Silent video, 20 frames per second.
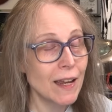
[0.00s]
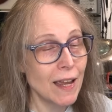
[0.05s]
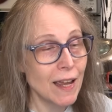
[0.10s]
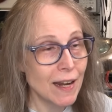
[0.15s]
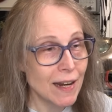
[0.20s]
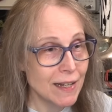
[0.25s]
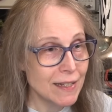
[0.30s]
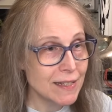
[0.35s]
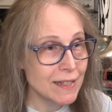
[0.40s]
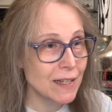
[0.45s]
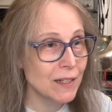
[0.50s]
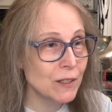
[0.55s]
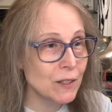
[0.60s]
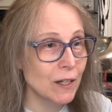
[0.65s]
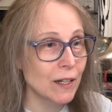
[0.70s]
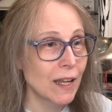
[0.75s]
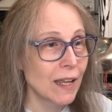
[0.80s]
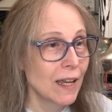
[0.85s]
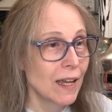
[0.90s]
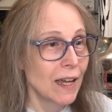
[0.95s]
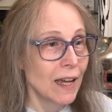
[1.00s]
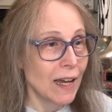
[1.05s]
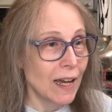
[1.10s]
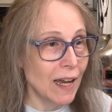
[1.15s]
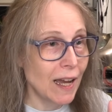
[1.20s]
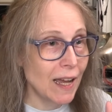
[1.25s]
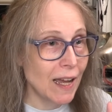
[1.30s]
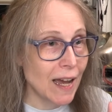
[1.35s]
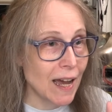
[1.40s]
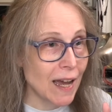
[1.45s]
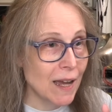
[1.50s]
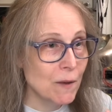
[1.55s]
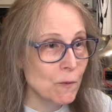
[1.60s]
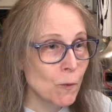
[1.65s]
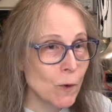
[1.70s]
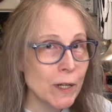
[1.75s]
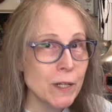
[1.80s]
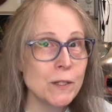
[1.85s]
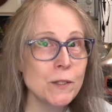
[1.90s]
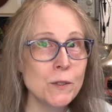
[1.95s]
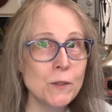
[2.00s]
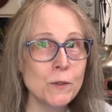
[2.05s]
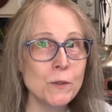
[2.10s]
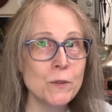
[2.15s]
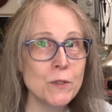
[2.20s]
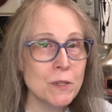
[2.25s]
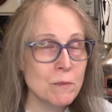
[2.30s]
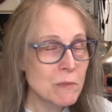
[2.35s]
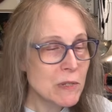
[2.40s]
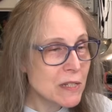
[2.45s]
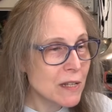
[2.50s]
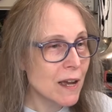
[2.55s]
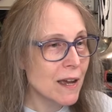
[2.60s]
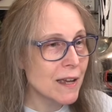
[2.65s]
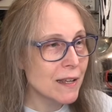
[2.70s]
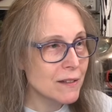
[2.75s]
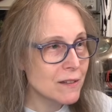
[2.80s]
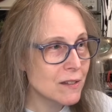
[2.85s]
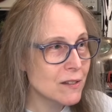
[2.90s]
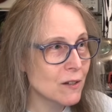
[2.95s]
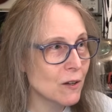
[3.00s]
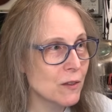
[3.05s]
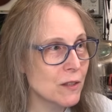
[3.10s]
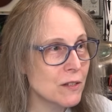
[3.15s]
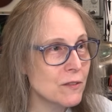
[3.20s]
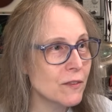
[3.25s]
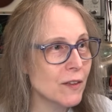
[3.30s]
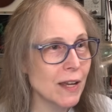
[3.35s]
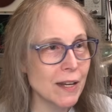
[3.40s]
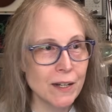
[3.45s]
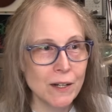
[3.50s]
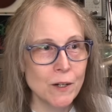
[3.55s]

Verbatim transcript: And I said, look, I, I want to do some science on this flight.